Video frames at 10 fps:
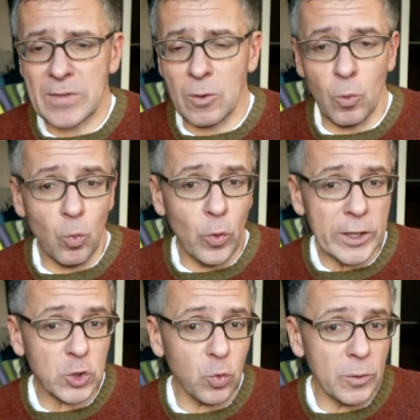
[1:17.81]

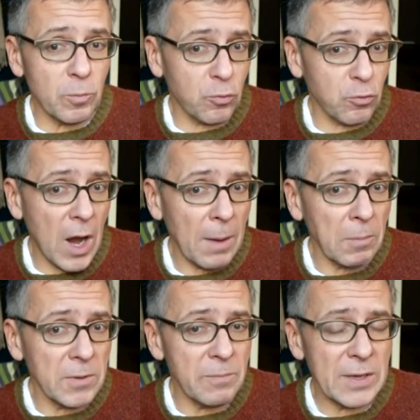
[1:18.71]
which would
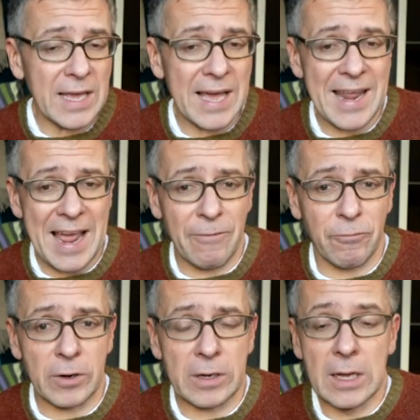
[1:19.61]
probably be an
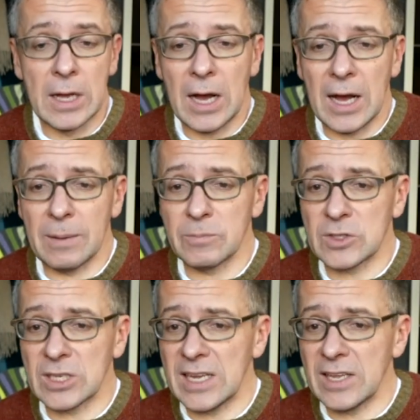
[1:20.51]
effort
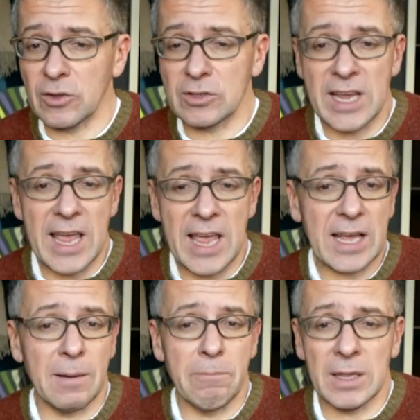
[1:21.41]
to either
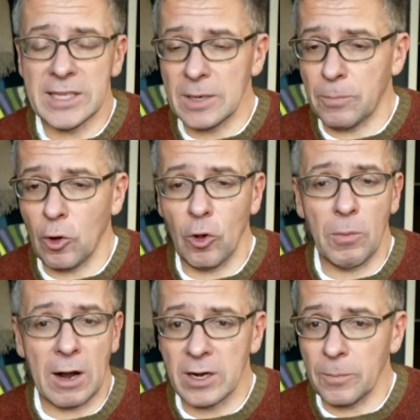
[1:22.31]
take Melitopol,
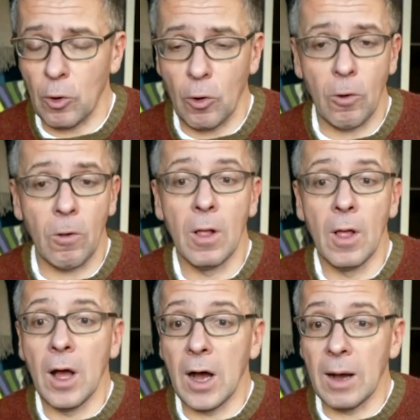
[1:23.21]

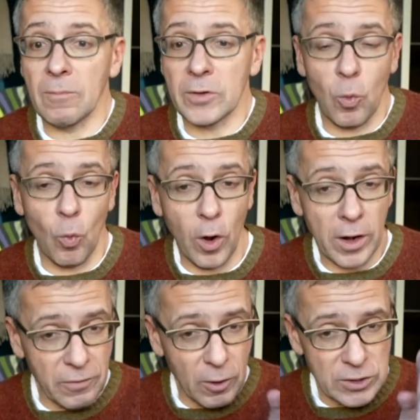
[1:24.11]
Mariupol,
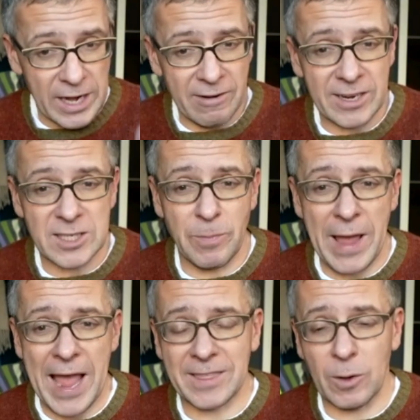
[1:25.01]
one of those areas
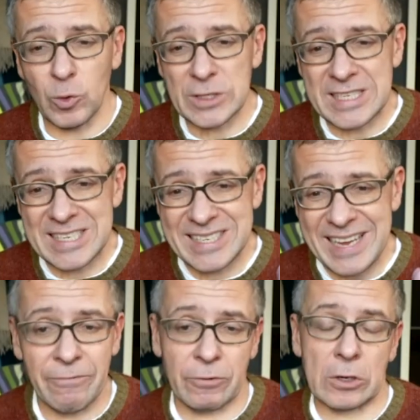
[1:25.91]
back that would
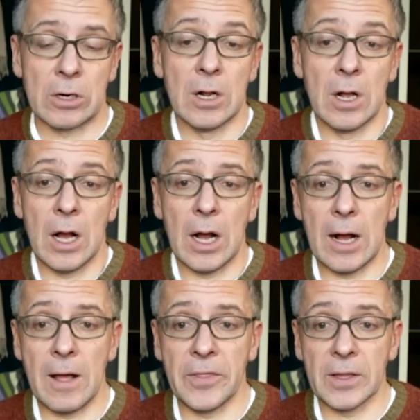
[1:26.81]
sever
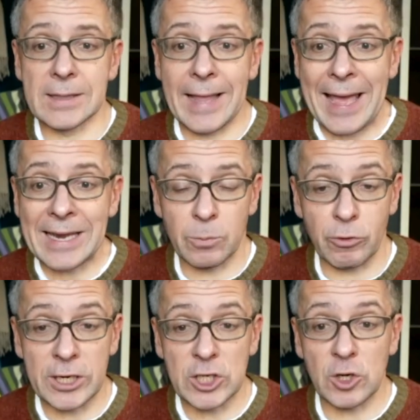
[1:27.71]
the land
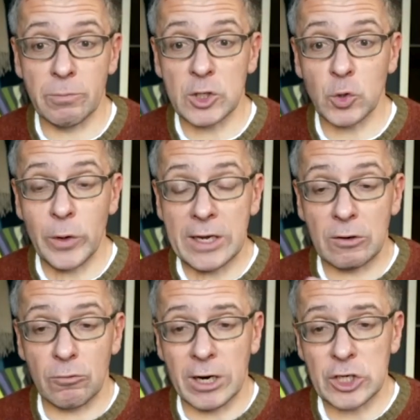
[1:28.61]
bridge
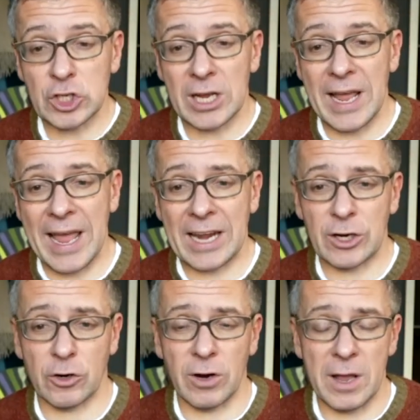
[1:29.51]
between Russia
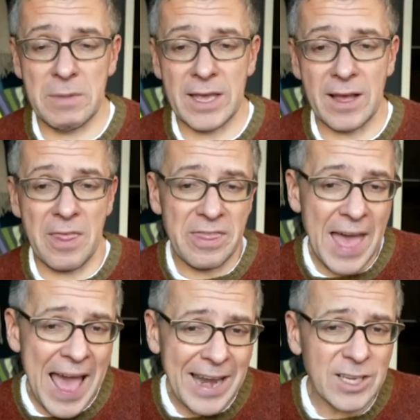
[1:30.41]
and Crimea.
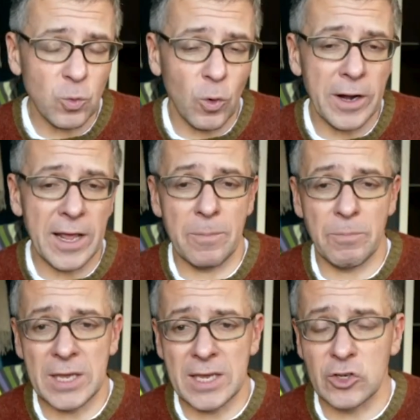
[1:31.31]
That is what it
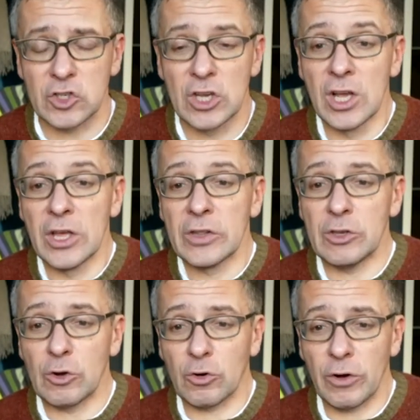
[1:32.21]
appears
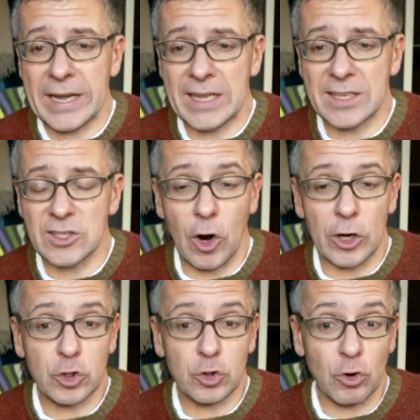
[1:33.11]
the Ukrainians
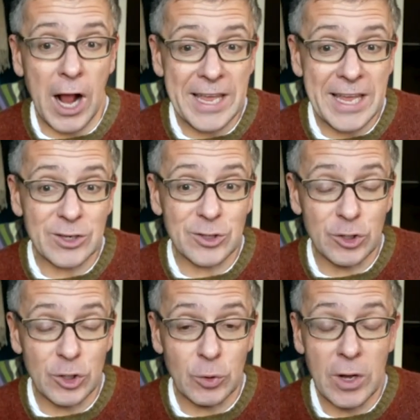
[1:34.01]
are trying to
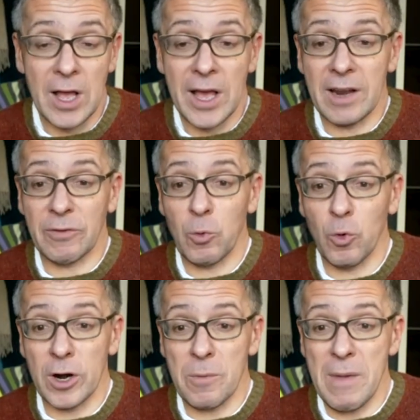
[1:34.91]
do. And if they
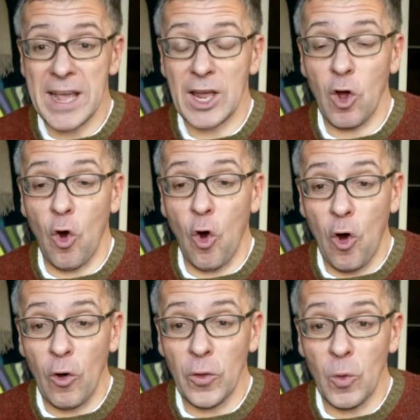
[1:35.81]
were to make it
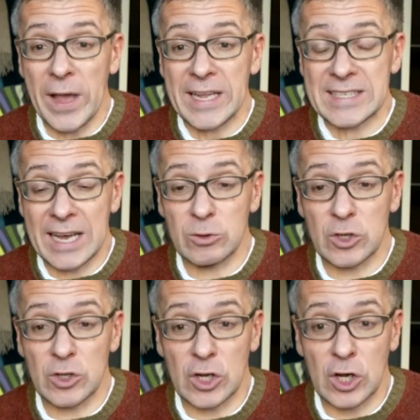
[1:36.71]
all the way down
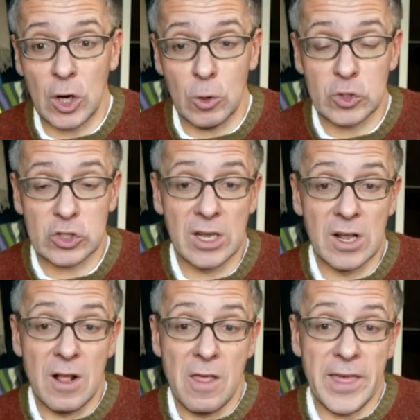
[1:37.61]
to the coast,
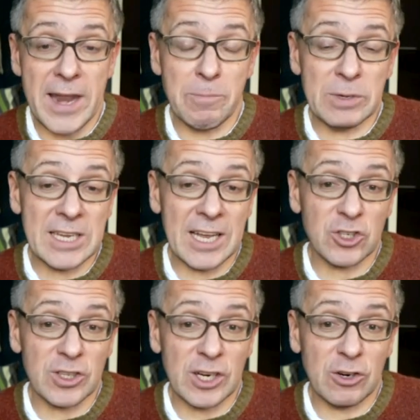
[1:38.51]
then
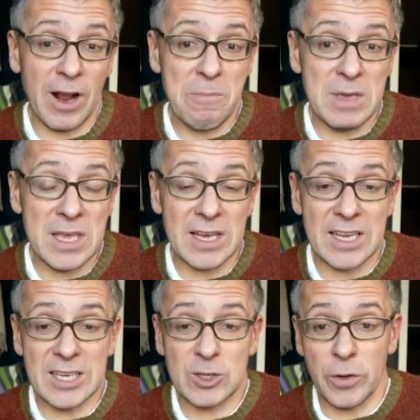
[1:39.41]
potentially Crimea
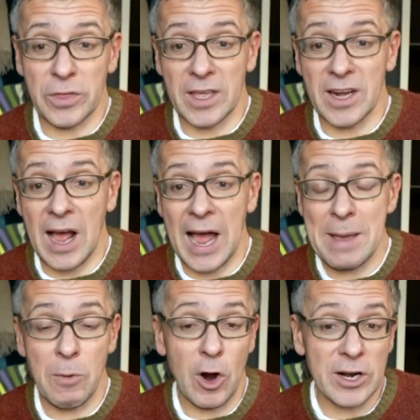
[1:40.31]
is within
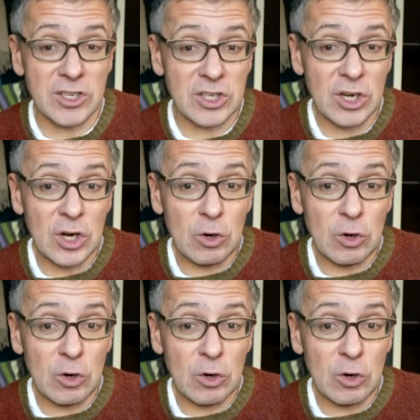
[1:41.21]
HIMARS